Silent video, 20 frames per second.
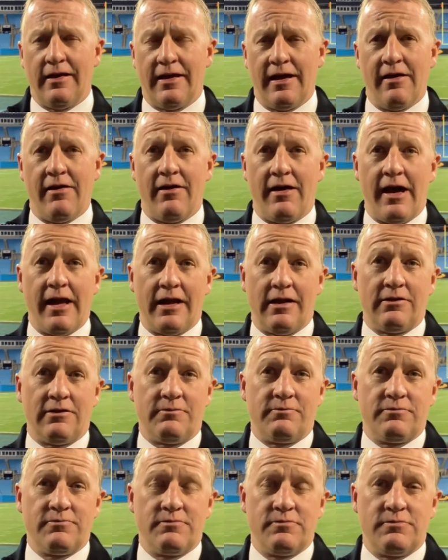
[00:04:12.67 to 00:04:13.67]

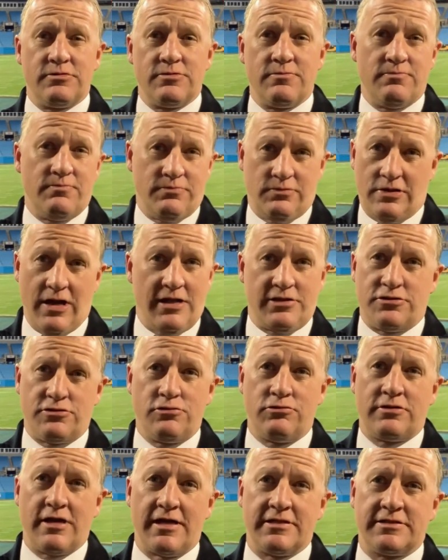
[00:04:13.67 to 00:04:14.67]
Carolina got
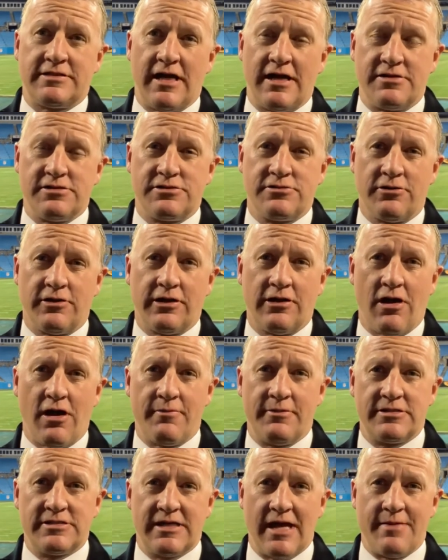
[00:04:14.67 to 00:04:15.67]
two touchdowns during
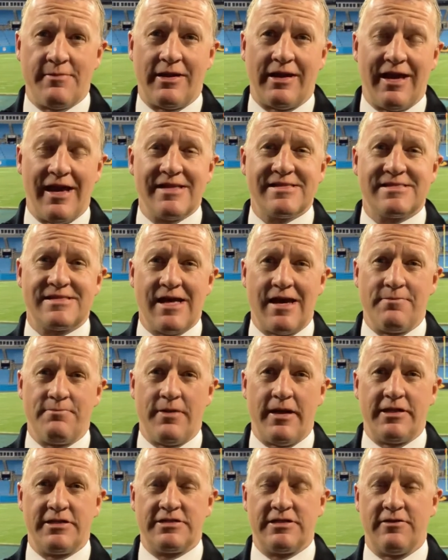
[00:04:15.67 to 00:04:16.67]
garbage time against that
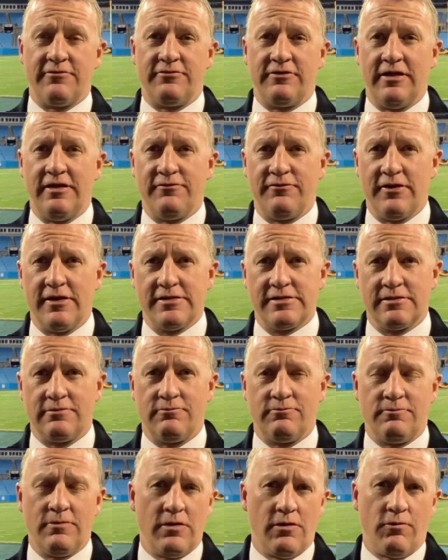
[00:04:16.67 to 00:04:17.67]
makeshift defense,
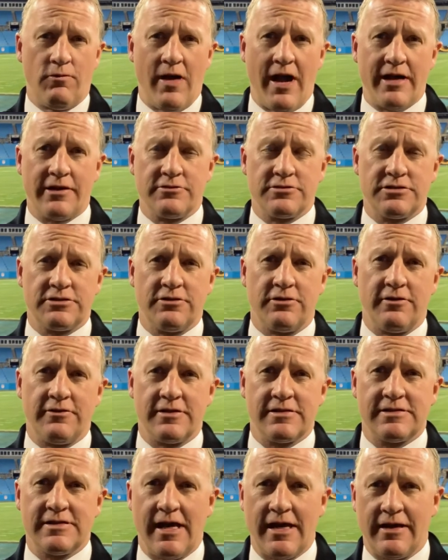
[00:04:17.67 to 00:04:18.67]
and Wagner stood
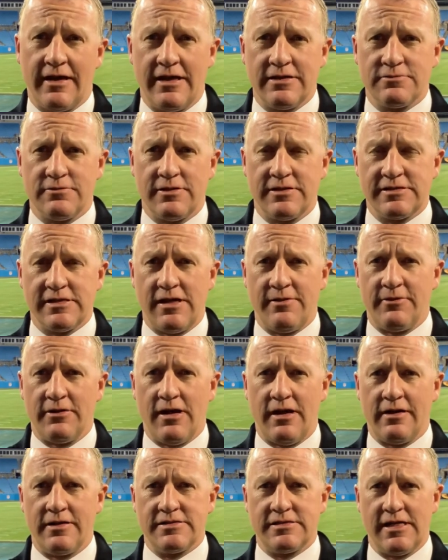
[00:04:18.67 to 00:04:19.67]
on the sidelines with his
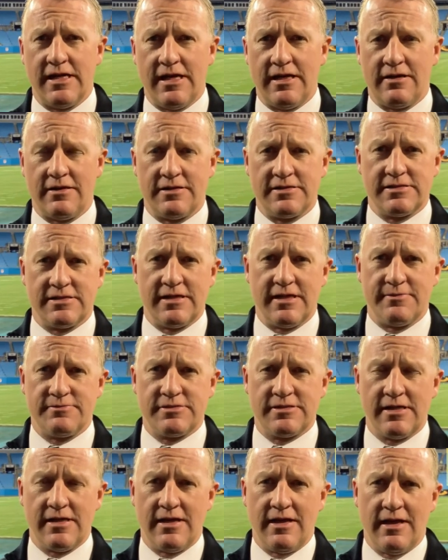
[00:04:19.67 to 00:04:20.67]
helmet on his hand on his
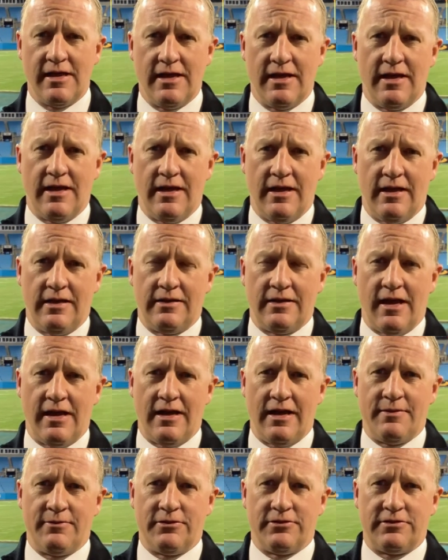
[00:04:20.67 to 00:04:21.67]
hips,
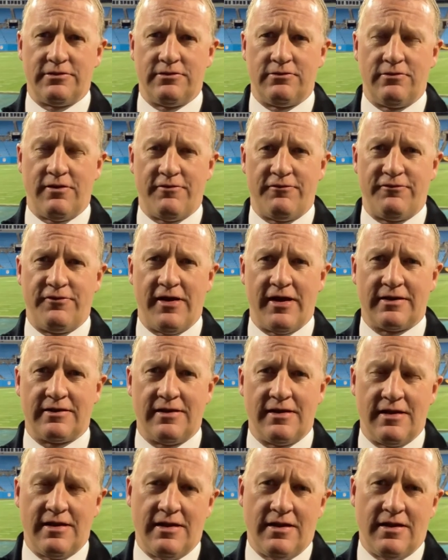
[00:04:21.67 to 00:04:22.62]
not able to affect